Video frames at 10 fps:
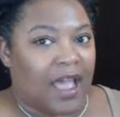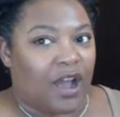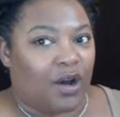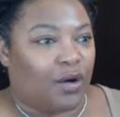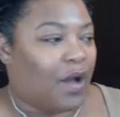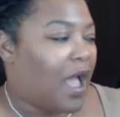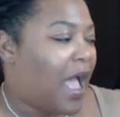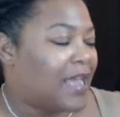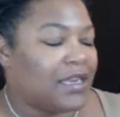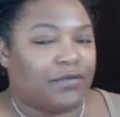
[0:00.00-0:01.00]
Now,
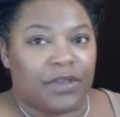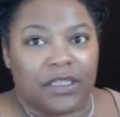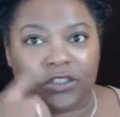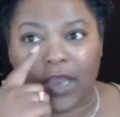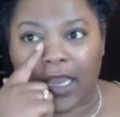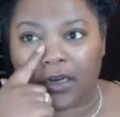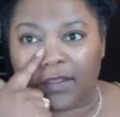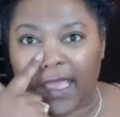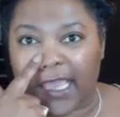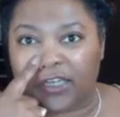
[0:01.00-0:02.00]
I didn't really try it
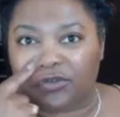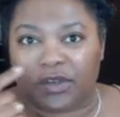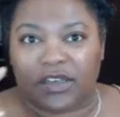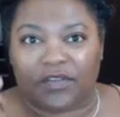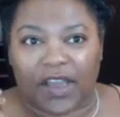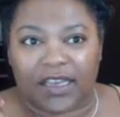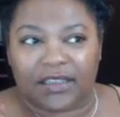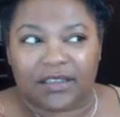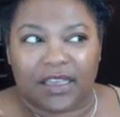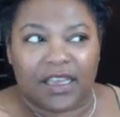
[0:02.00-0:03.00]
on the Android
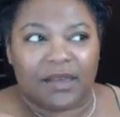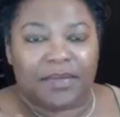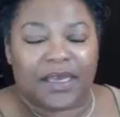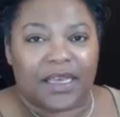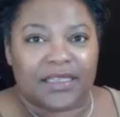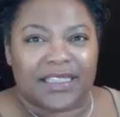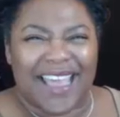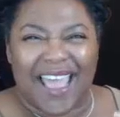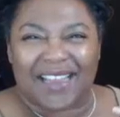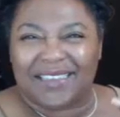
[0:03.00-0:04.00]
device because
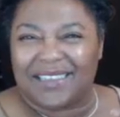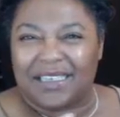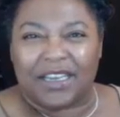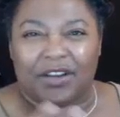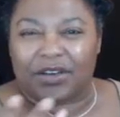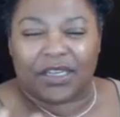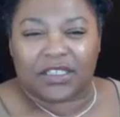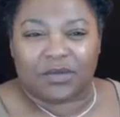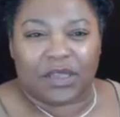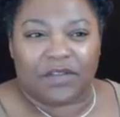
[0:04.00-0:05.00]
that scenario
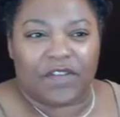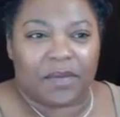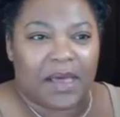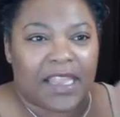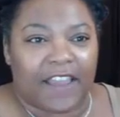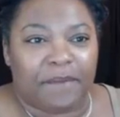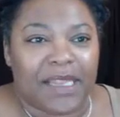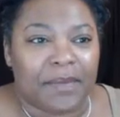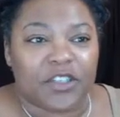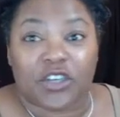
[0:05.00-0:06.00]
doesn't really fit my life.
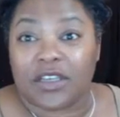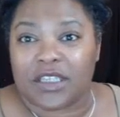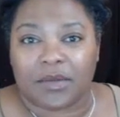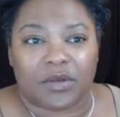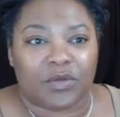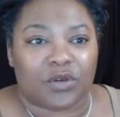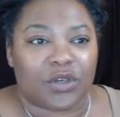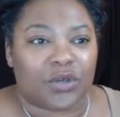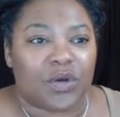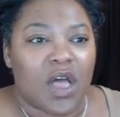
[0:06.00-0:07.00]
But let me show you something
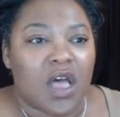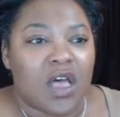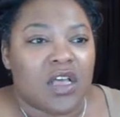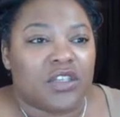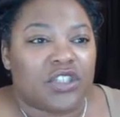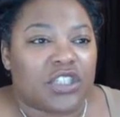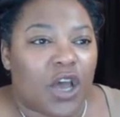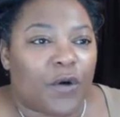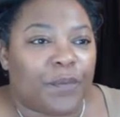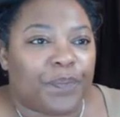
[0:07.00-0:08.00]
real cool.
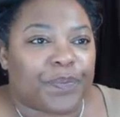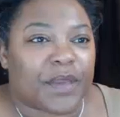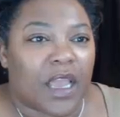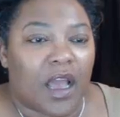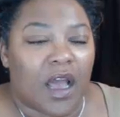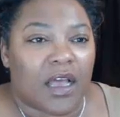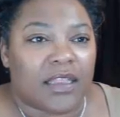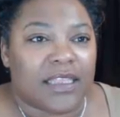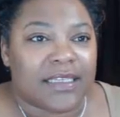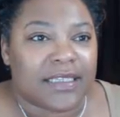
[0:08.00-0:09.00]
So,
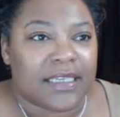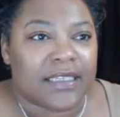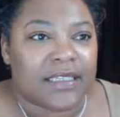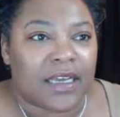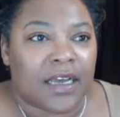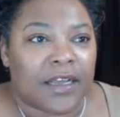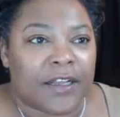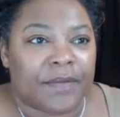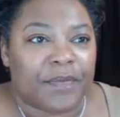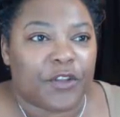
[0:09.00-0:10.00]
this is
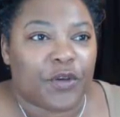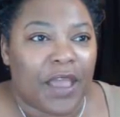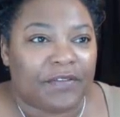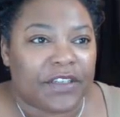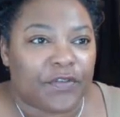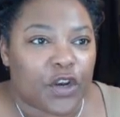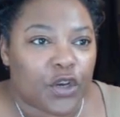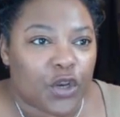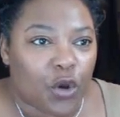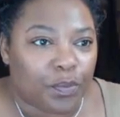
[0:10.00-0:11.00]
you have
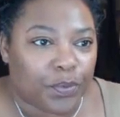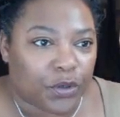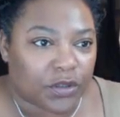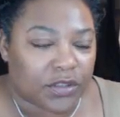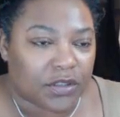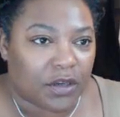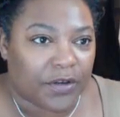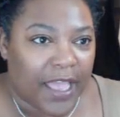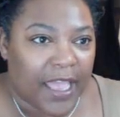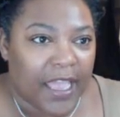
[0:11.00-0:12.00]
different notebooks,
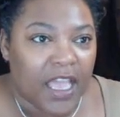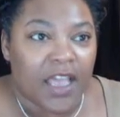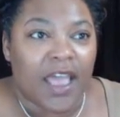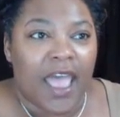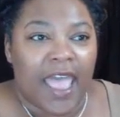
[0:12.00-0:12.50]
okay?